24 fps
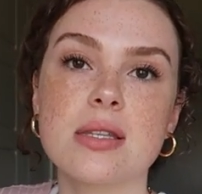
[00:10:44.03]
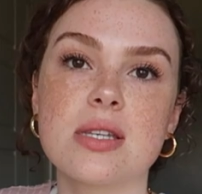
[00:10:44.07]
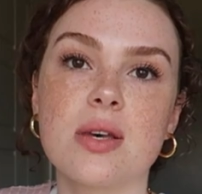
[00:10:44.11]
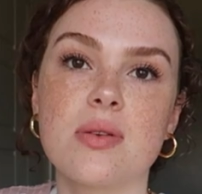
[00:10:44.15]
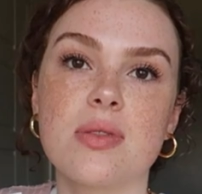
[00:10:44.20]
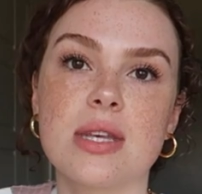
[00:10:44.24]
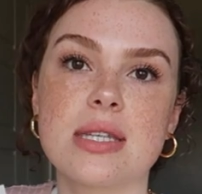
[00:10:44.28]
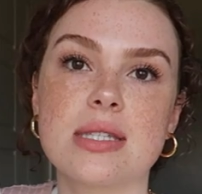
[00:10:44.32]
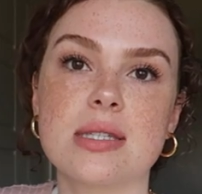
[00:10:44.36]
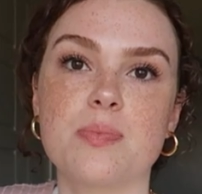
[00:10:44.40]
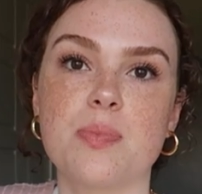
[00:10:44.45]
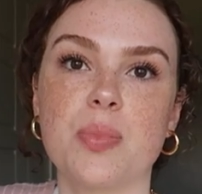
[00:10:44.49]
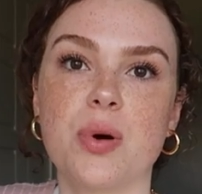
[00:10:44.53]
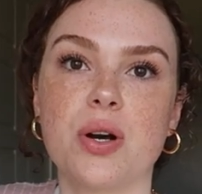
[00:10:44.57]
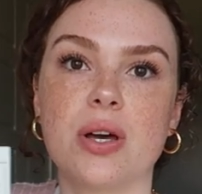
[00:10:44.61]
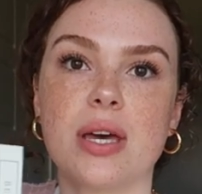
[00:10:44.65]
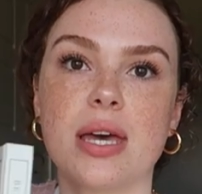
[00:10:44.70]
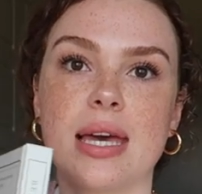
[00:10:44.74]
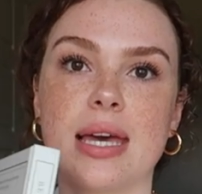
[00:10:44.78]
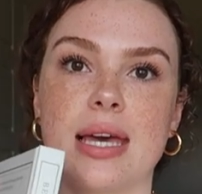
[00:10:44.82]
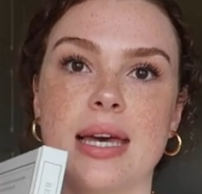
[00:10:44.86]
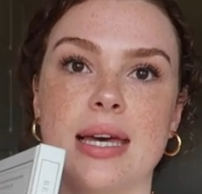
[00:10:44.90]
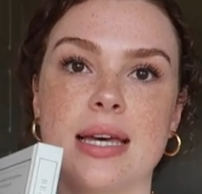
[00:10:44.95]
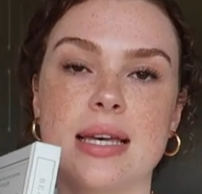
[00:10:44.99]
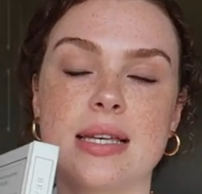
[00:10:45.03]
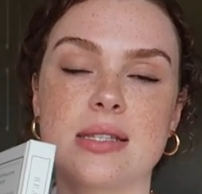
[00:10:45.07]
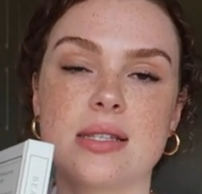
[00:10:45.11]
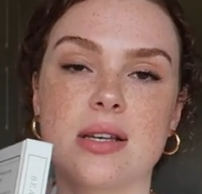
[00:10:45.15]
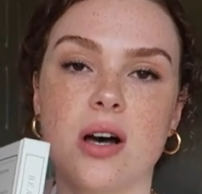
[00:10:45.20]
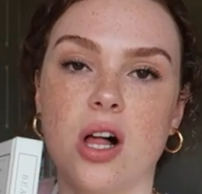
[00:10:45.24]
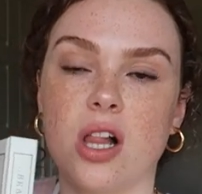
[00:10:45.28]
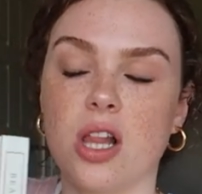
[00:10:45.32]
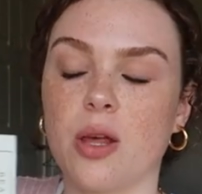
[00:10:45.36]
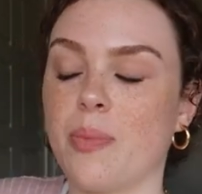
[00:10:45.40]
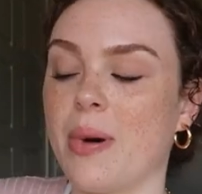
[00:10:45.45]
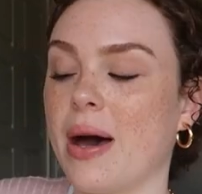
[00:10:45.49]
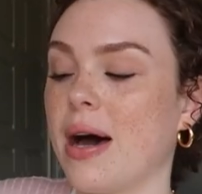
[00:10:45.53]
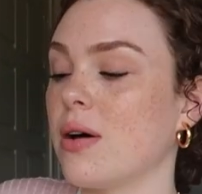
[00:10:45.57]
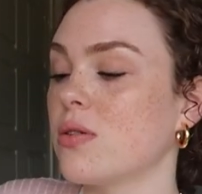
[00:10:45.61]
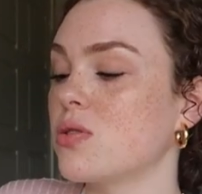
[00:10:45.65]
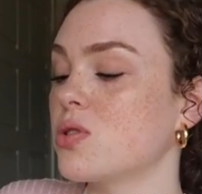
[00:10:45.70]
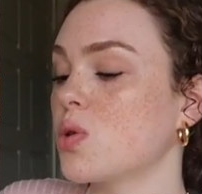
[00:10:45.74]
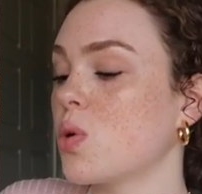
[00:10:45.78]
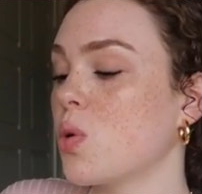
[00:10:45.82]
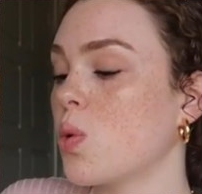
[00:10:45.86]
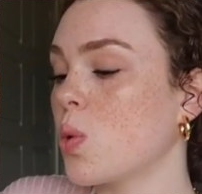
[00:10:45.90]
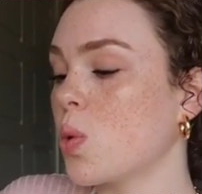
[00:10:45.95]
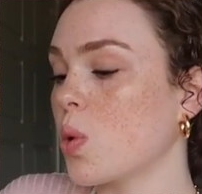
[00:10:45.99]
So this book is all
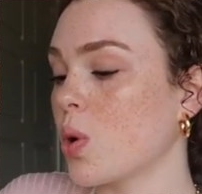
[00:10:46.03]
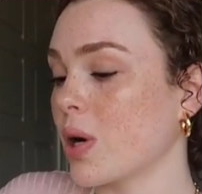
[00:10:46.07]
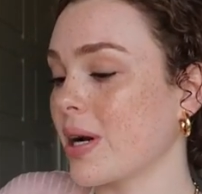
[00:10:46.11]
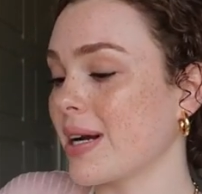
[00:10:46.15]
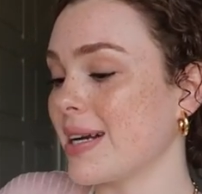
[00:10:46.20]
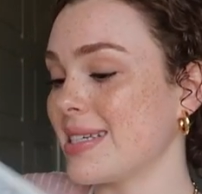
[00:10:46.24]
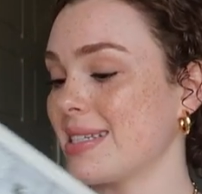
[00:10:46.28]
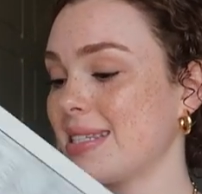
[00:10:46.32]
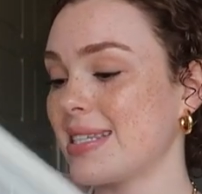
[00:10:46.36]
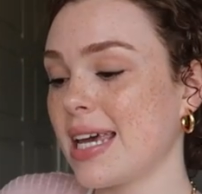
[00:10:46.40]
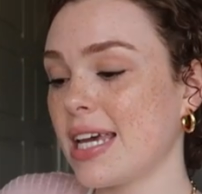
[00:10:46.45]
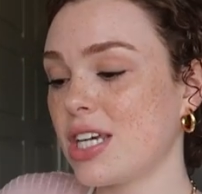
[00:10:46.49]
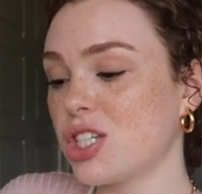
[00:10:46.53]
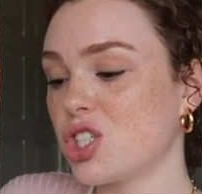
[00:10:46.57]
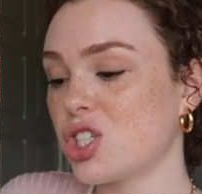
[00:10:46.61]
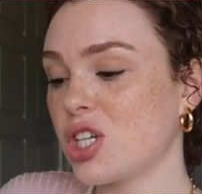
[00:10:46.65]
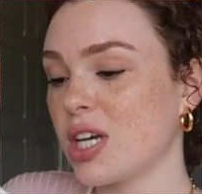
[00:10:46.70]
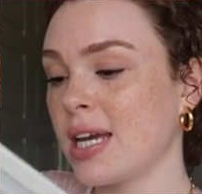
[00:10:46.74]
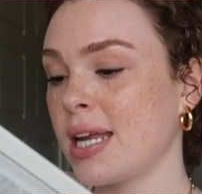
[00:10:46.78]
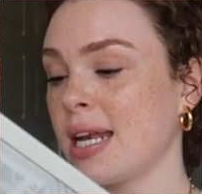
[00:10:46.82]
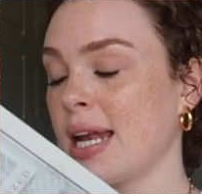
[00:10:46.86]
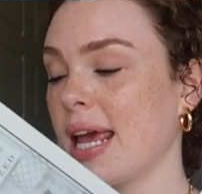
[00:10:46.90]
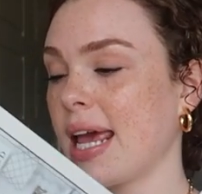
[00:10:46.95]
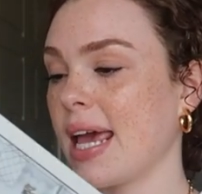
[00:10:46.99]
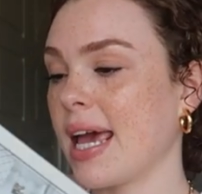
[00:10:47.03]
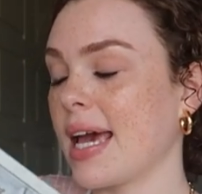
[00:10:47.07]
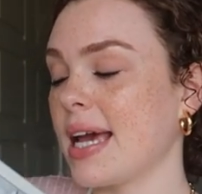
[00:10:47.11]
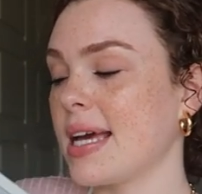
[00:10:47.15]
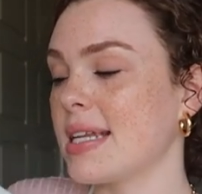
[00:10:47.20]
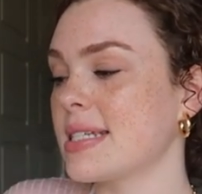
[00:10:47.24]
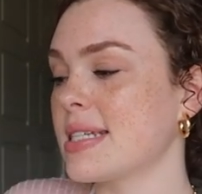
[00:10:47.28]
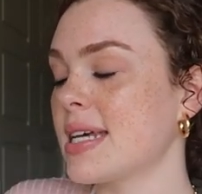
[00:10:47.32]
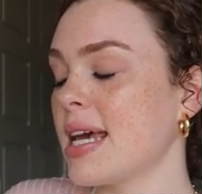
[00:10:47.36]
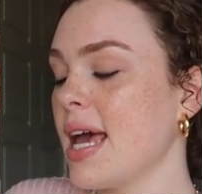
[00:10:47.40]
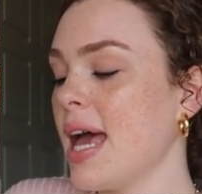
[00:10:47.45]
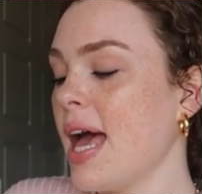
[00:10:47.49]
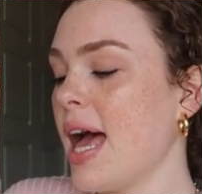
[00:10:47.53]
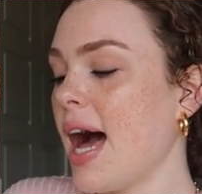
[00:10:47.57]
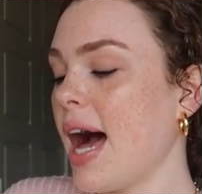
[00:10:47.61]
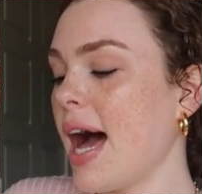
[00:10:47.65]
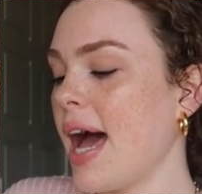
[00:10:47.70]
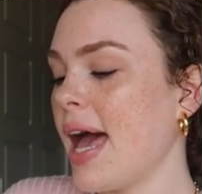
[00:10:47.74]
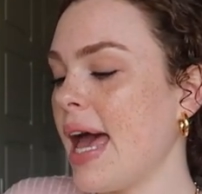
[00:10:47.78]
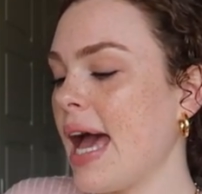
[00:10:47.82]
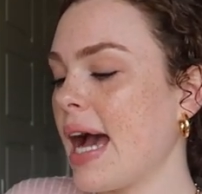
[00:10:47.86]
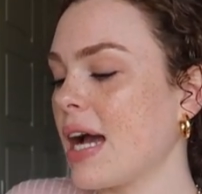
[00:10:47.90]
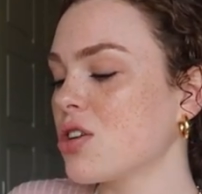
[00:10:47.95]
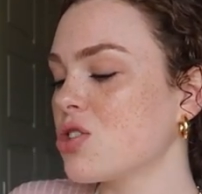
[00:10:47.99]
about organization, and
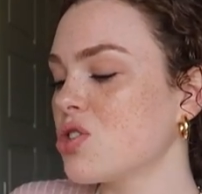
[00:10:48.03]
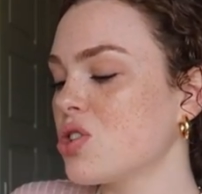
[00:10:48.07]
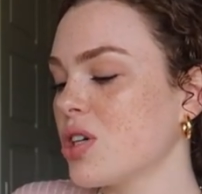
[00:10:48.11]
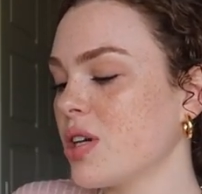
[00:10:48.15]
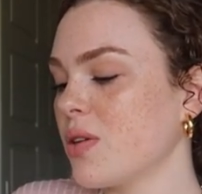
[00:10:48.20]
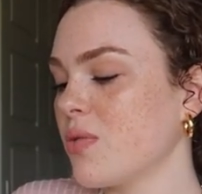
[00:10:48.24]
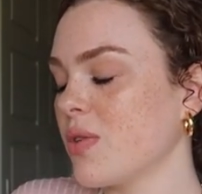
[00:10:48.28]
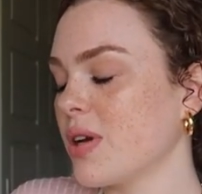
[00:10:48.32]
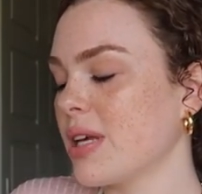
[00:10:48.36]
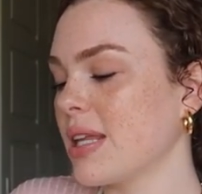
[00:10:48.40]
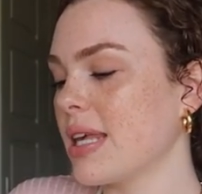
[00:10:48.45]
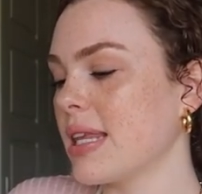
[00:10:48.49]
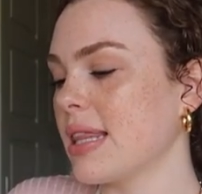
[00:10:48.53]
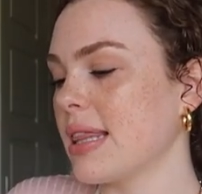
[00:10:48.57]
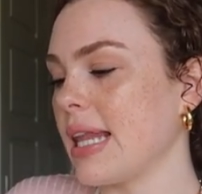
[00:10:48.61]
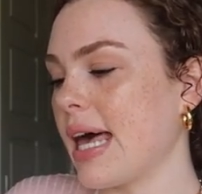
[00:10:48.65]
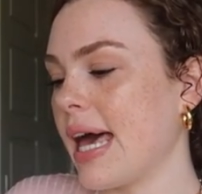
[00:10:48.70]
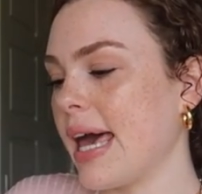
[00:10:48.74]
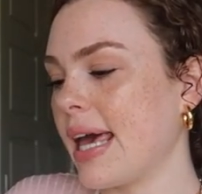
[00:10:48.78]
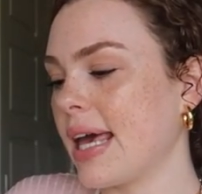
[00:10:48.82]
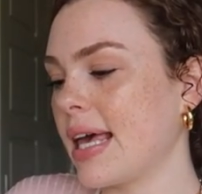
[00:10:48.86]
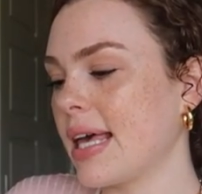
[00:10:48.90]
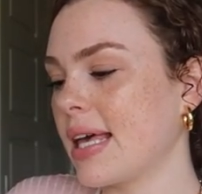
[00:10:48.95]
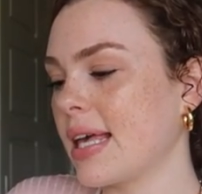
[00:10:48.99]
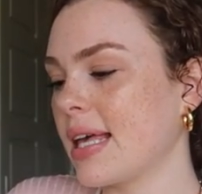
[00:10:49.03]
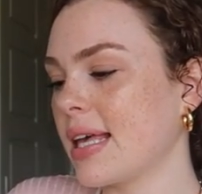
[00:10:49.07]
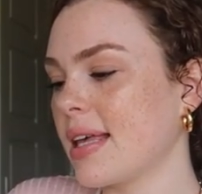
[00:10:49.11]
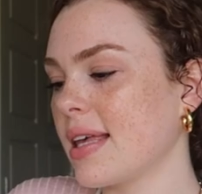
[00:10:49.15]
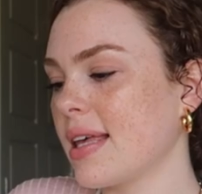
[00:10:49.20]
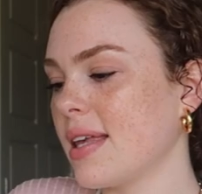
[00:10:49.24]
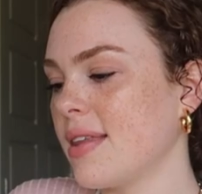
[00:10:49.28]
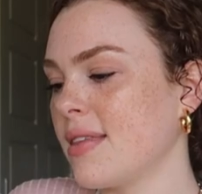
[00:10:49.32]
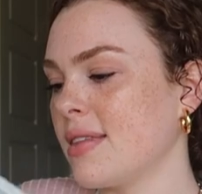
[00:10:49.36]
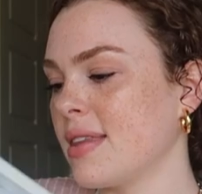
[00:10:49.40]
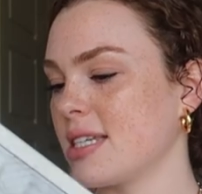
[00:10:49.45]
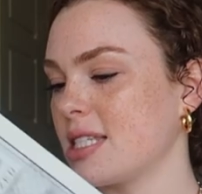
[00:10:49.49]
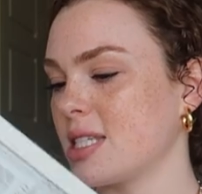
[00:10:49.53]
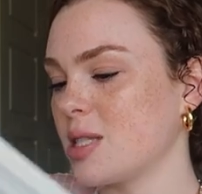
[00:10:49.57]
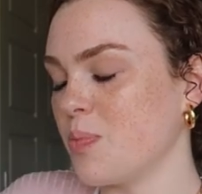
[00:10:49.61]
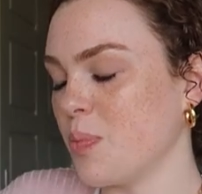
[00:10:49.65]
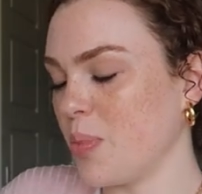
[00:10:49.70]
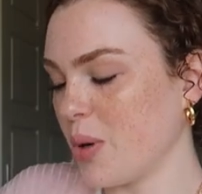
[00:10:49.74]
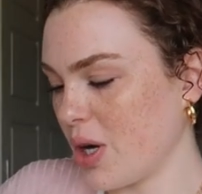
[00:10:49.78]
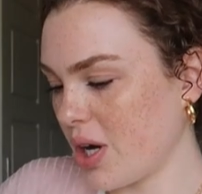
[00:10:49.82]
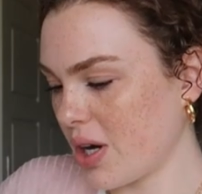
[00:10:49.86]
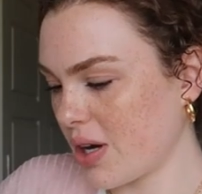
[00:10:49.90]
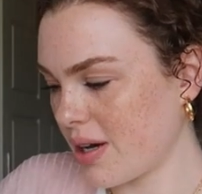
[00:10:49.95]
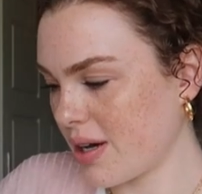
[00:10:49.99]
I actually really like this
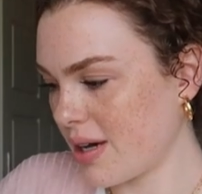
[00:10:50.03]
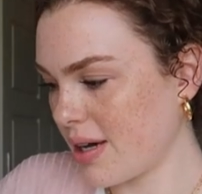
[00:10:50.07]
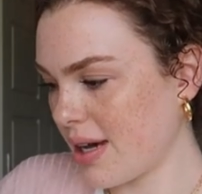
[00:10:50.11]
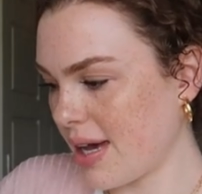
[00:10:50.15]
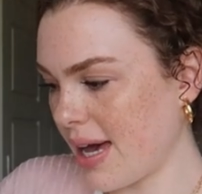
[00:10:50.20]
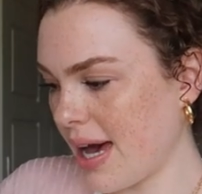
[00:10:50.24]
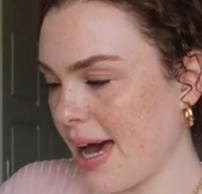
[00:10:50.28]
book.